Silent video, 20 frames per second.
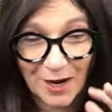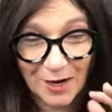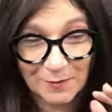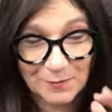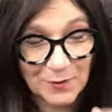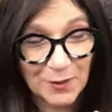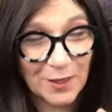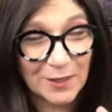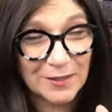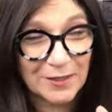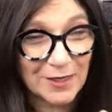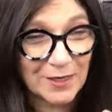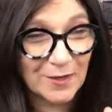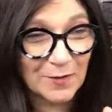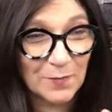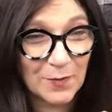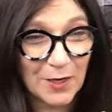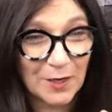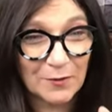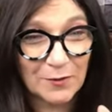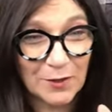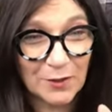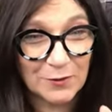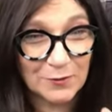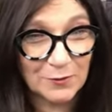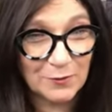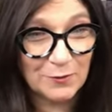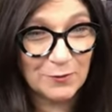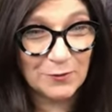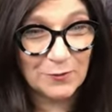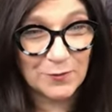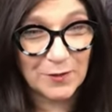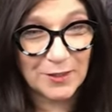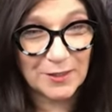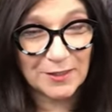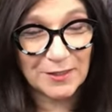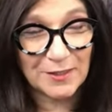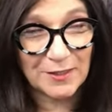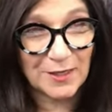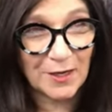I'm talking about a
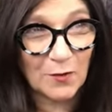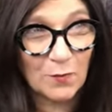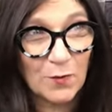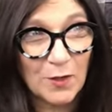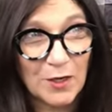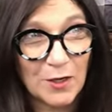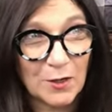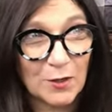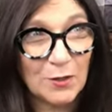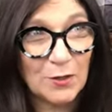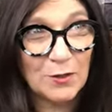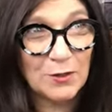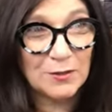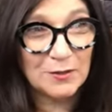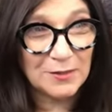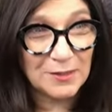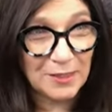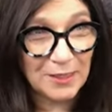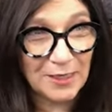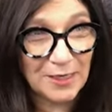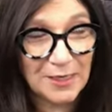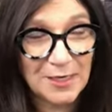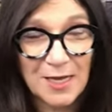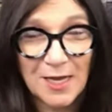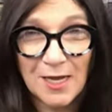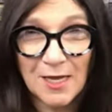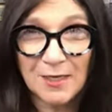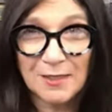nutrient that we all need